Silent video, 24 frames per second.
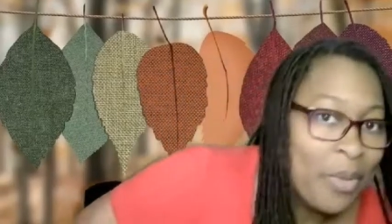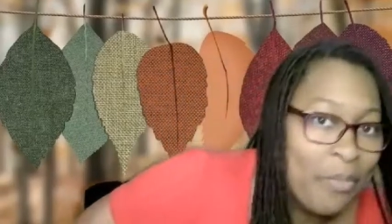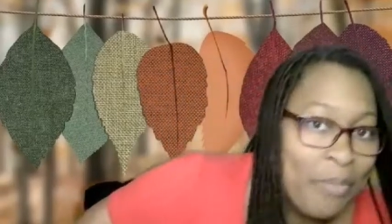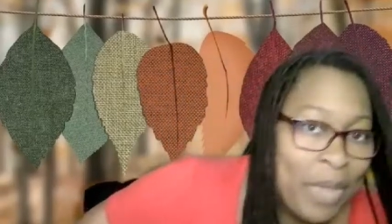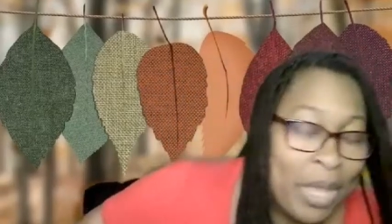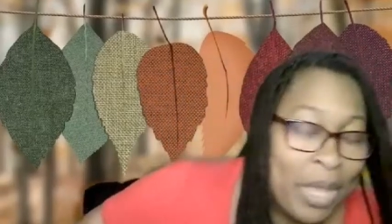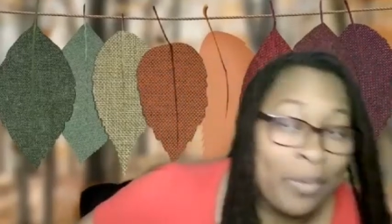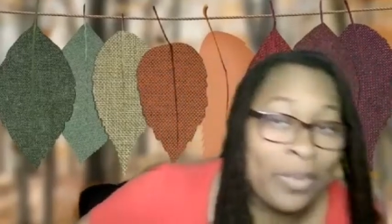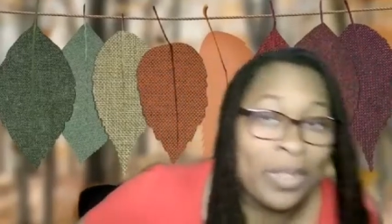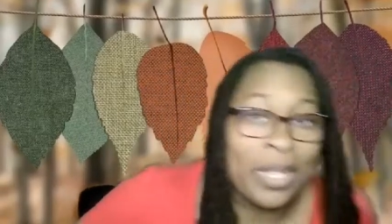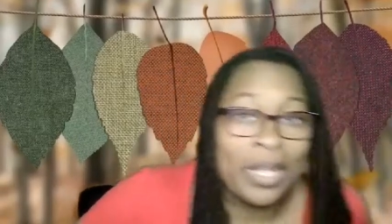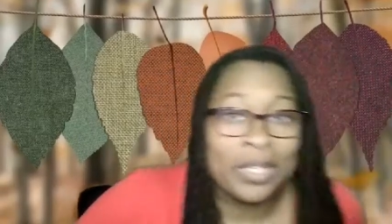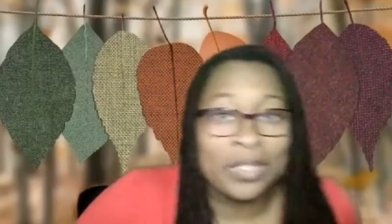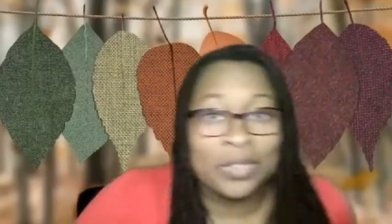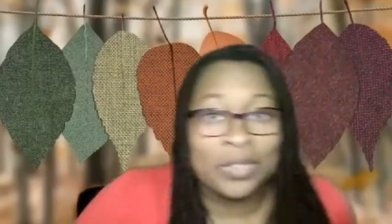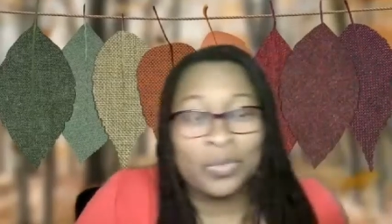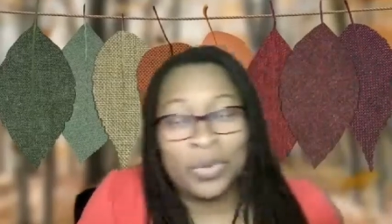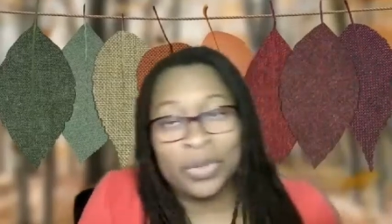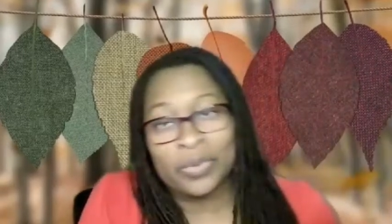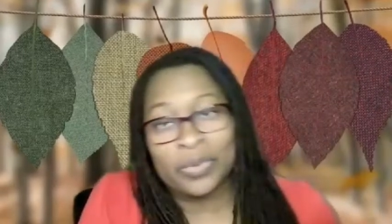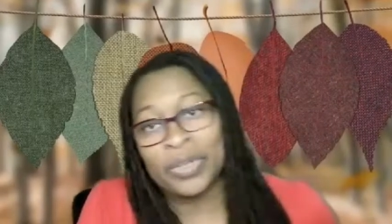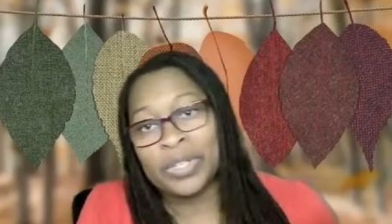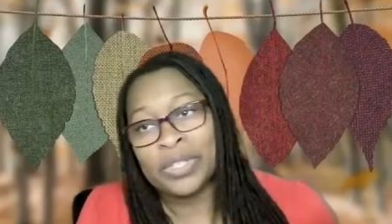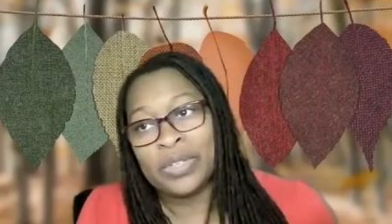Maybe that's
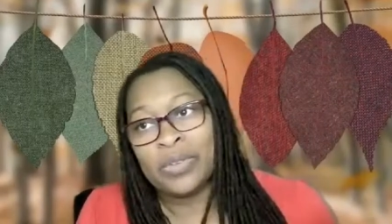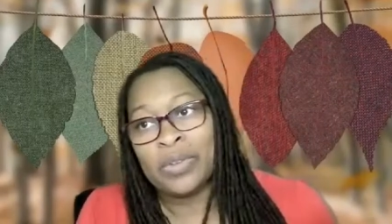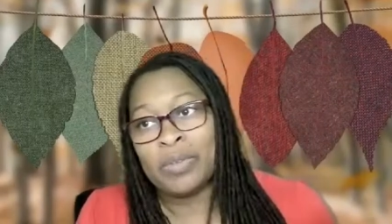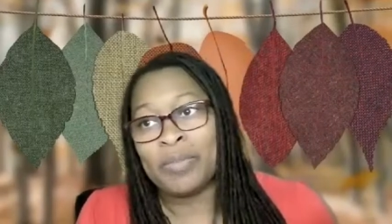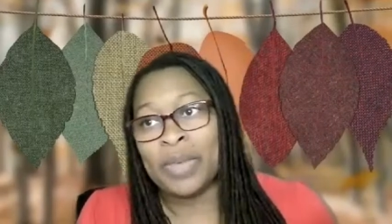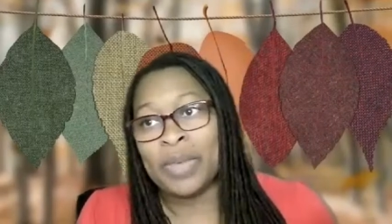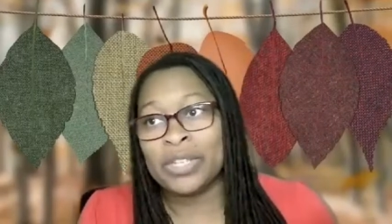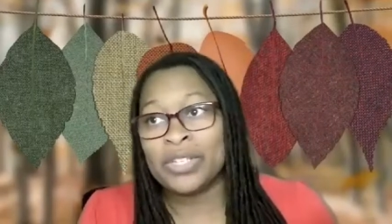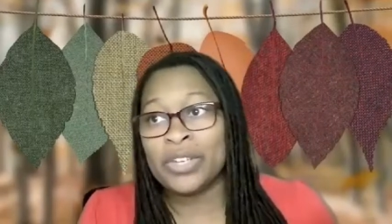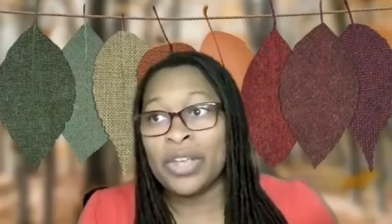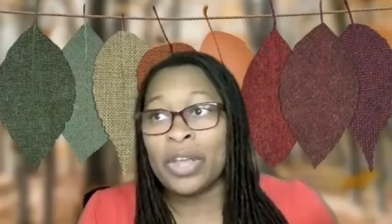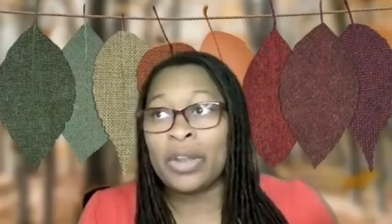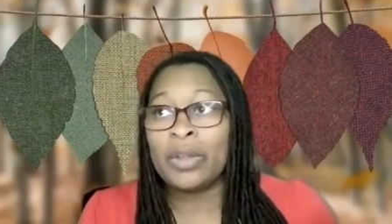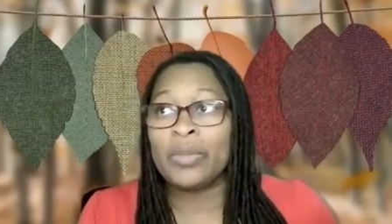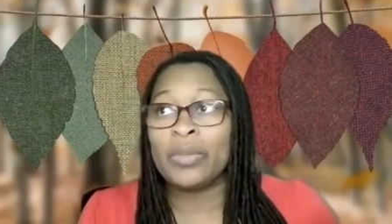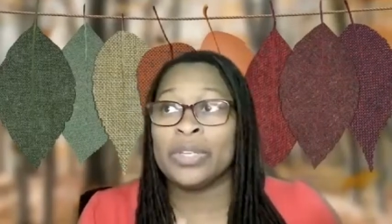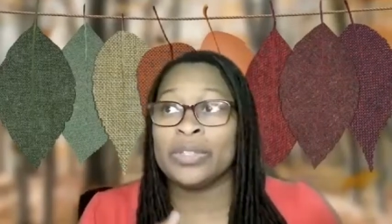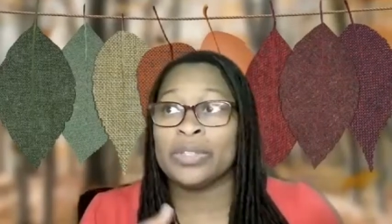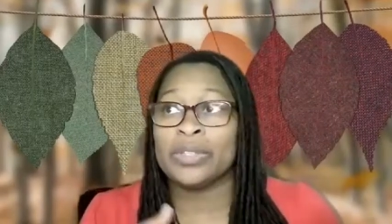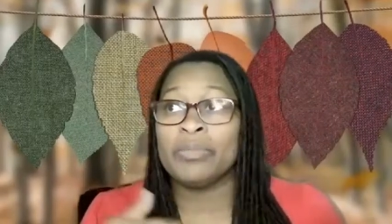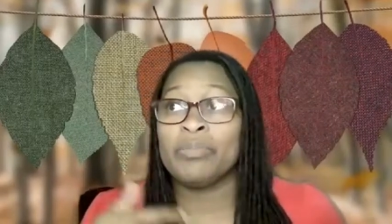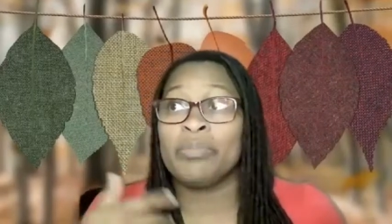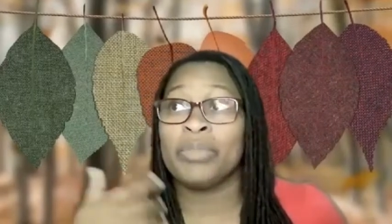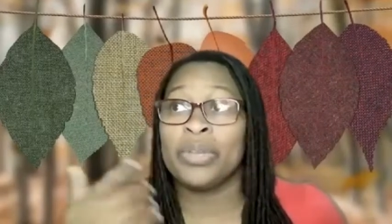one reason why my channel
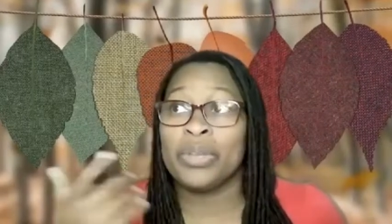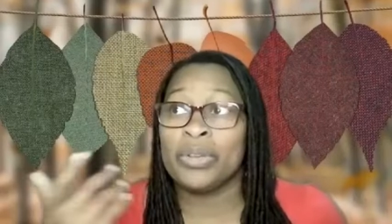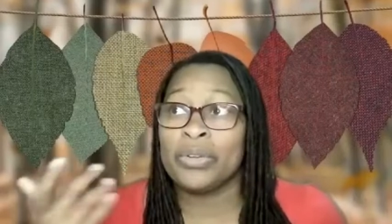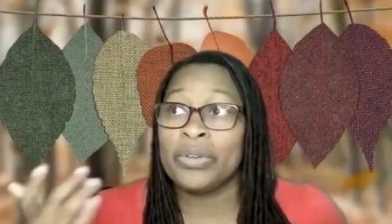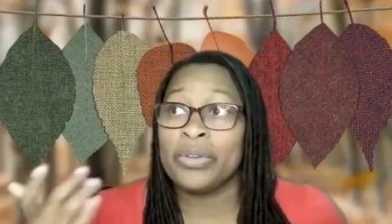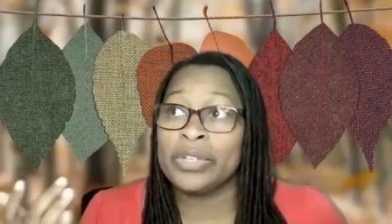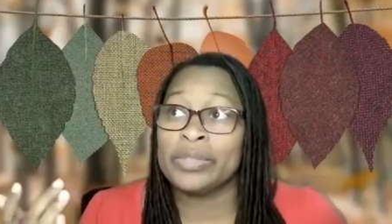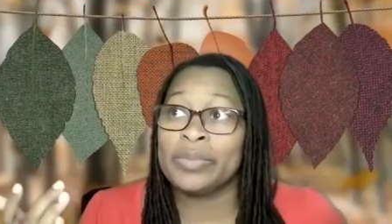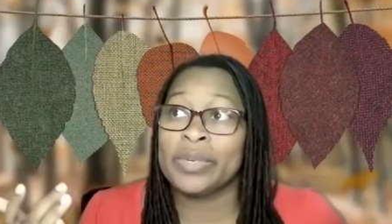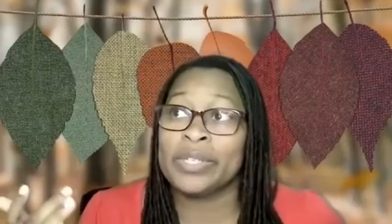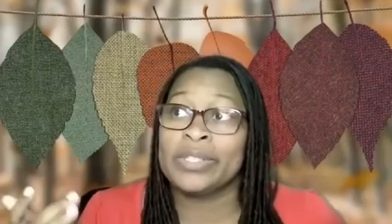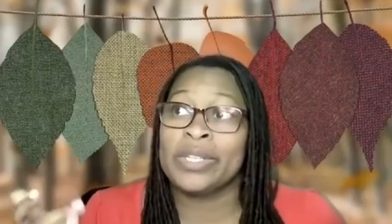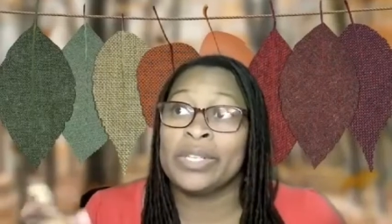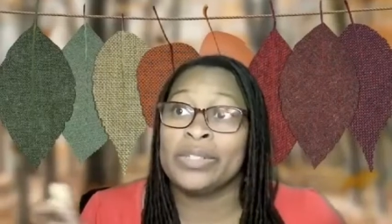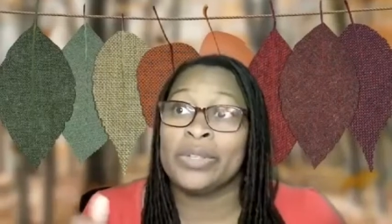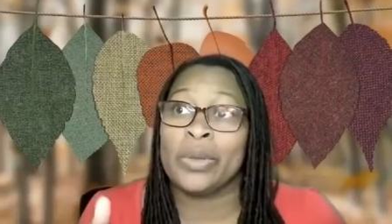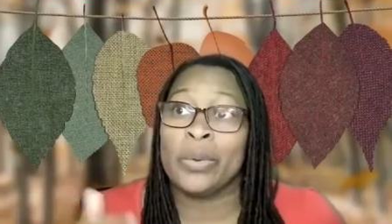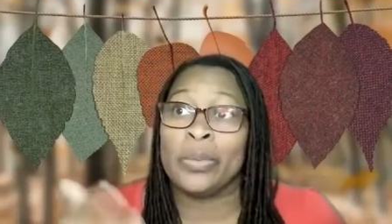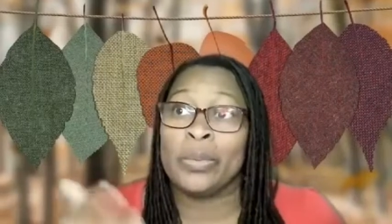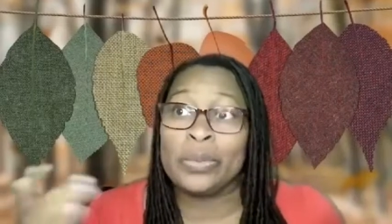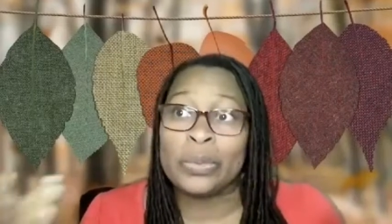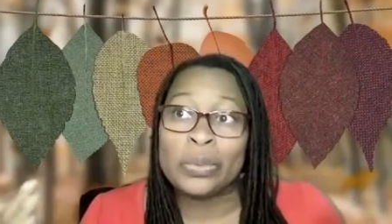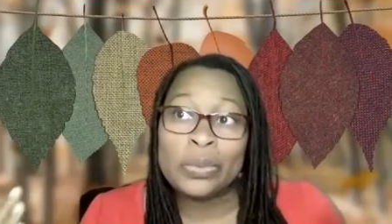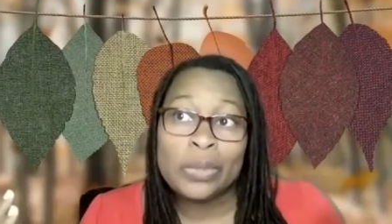isn't bigger is because I
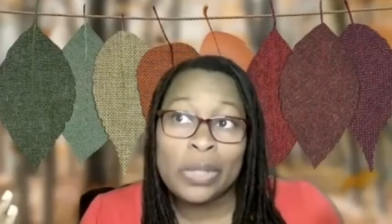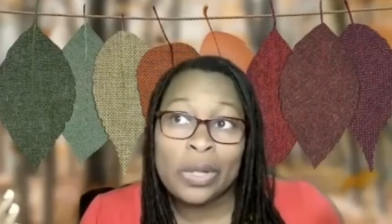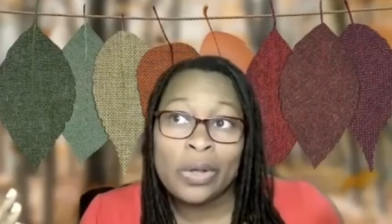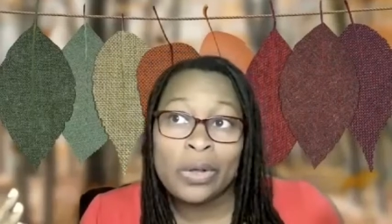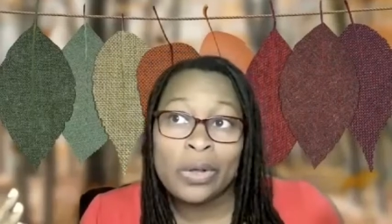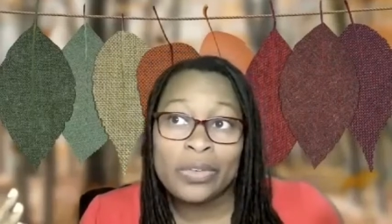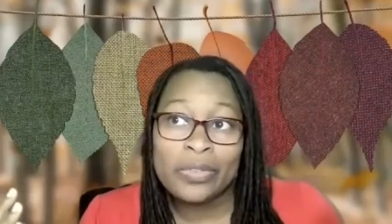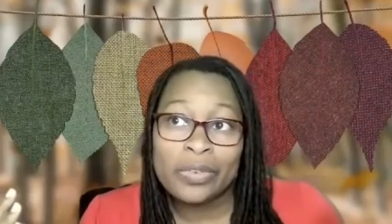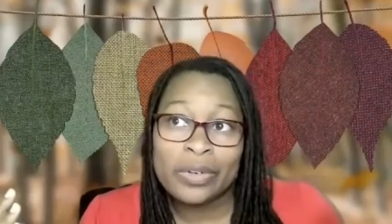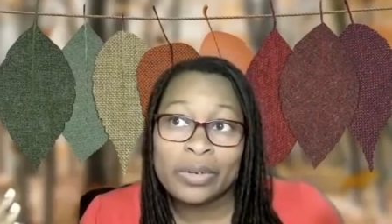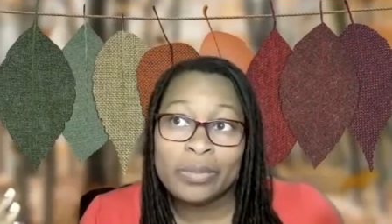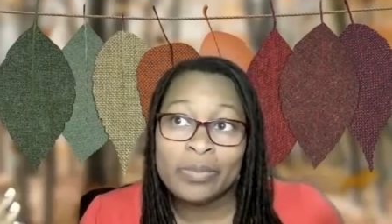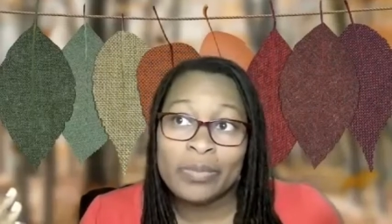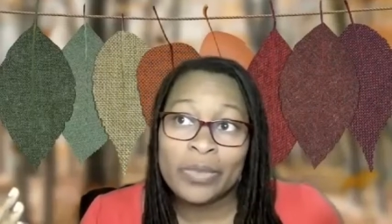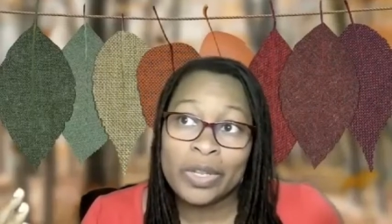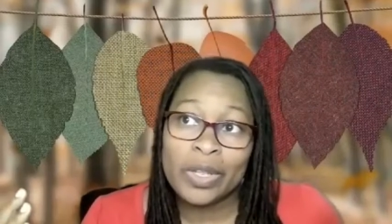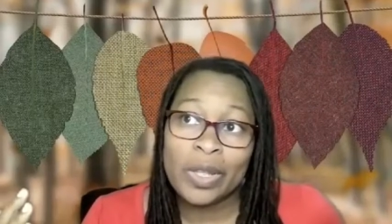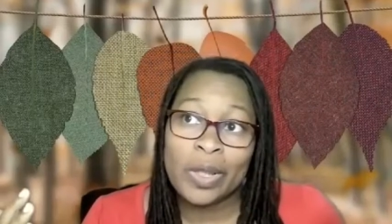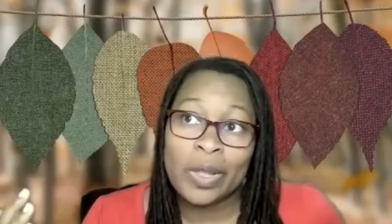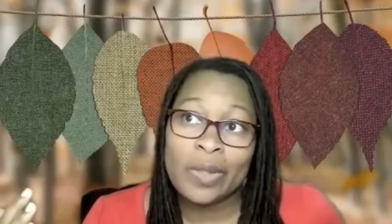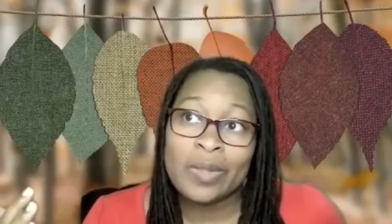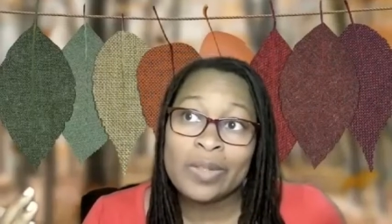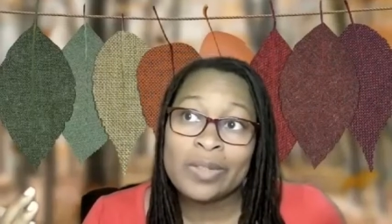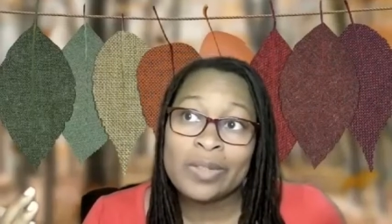don't do long form
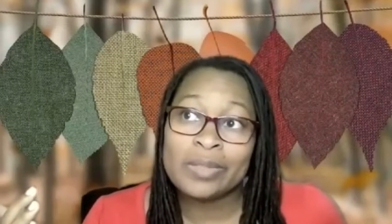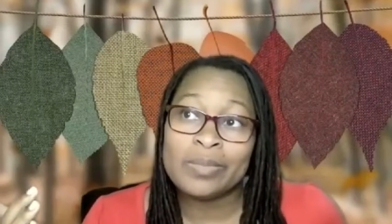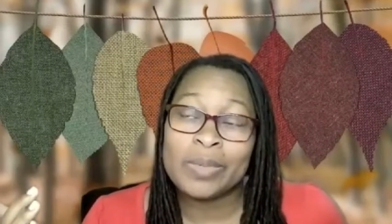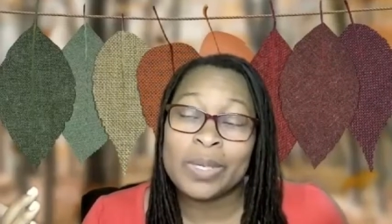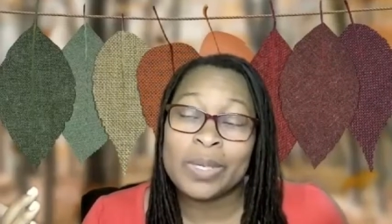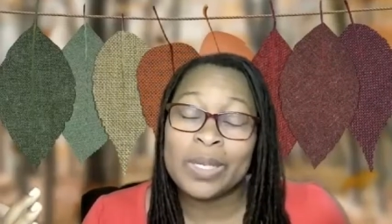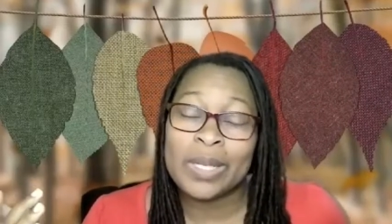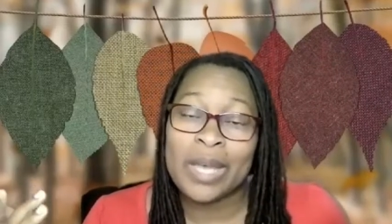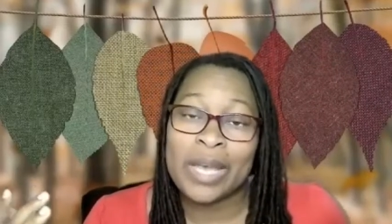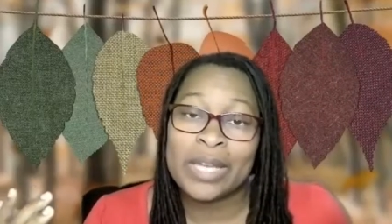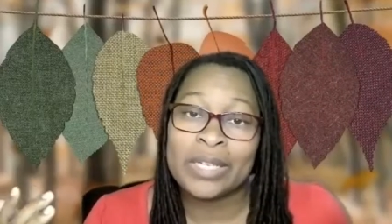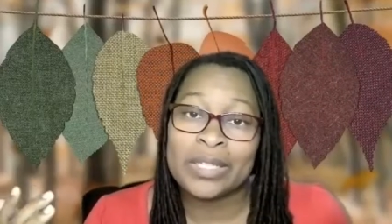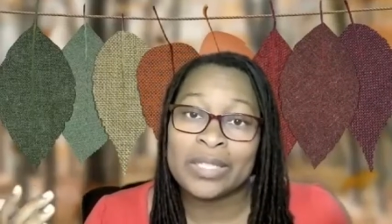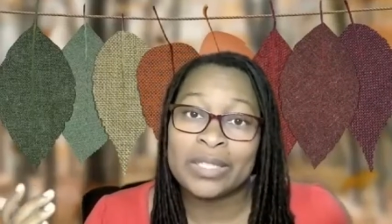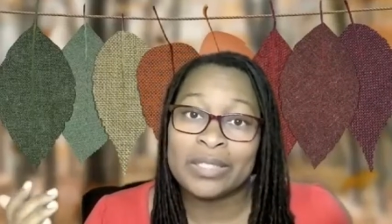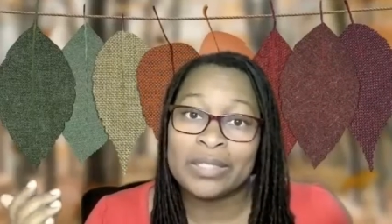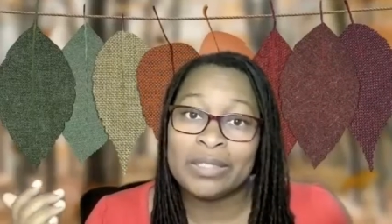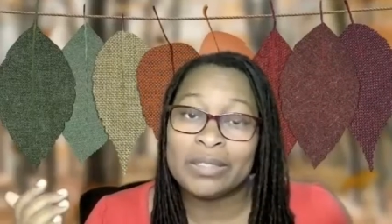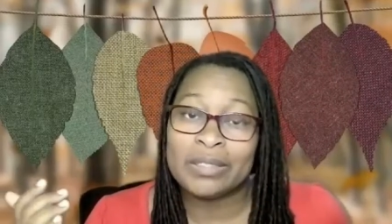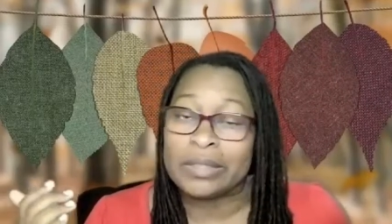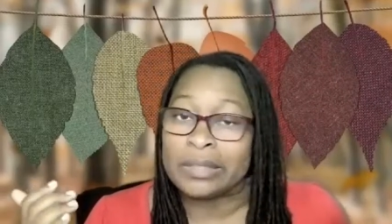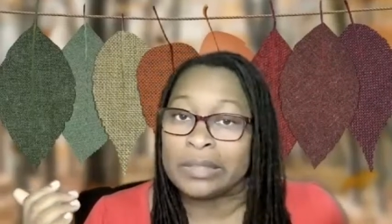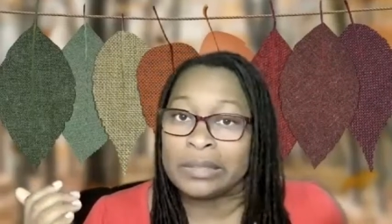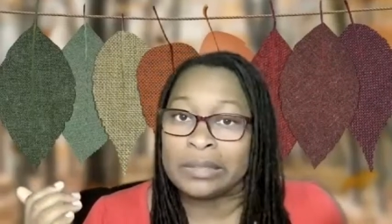videos, but I
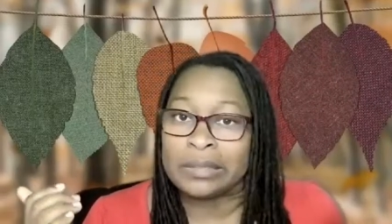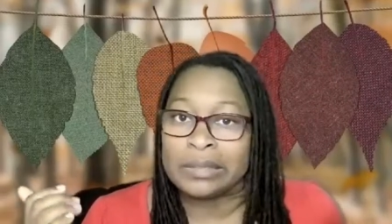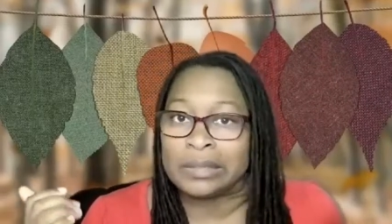just